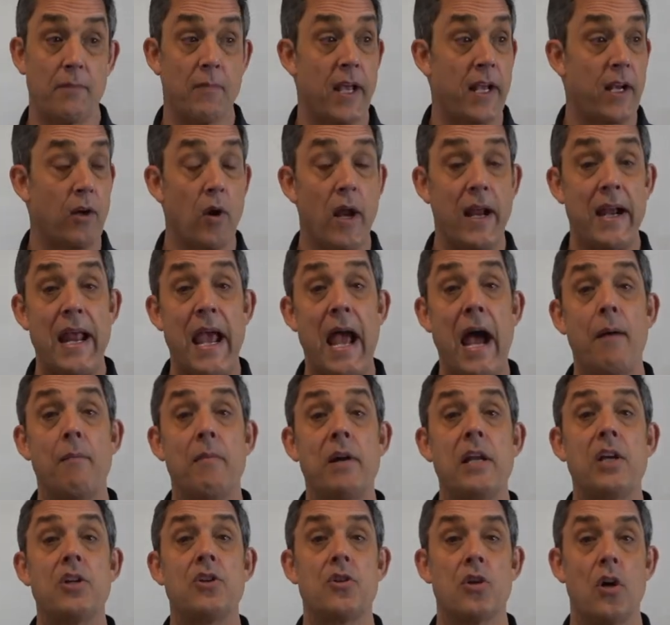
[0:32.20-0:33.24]
like, great, how
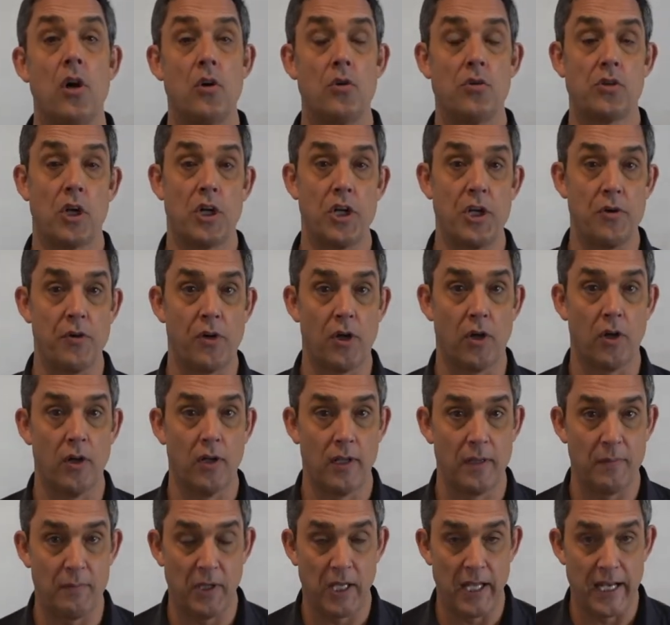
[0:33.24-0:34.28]
many shows are you
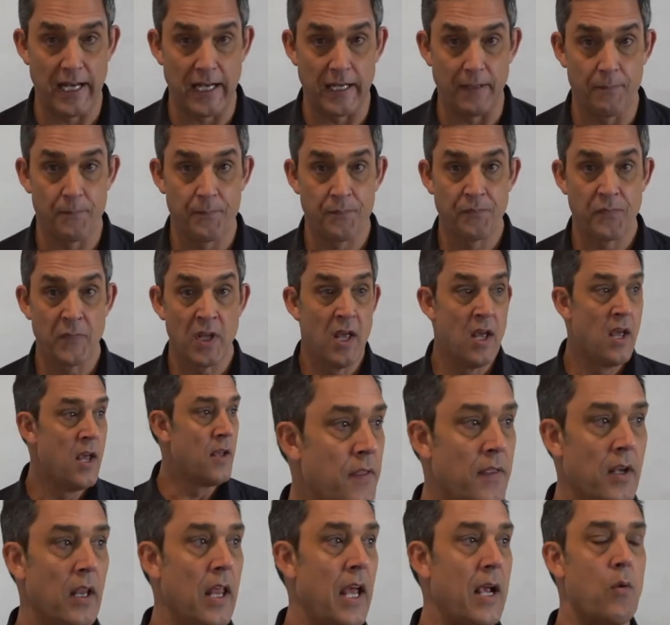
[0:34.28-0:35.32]
currently playing?
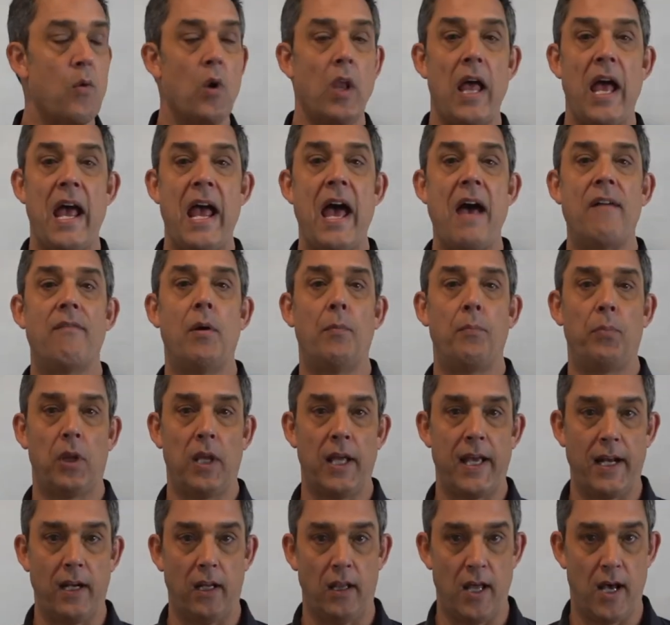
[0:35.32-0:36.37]
They're like, well, I haven't
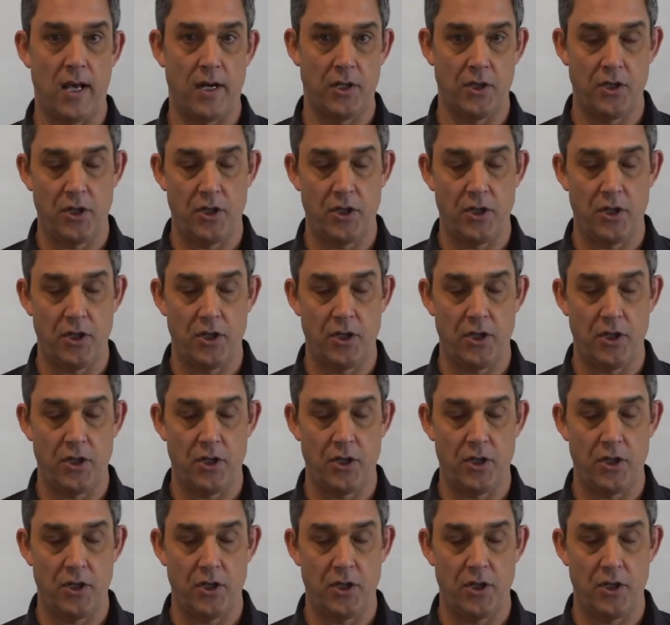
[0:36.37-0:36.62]
played a lot of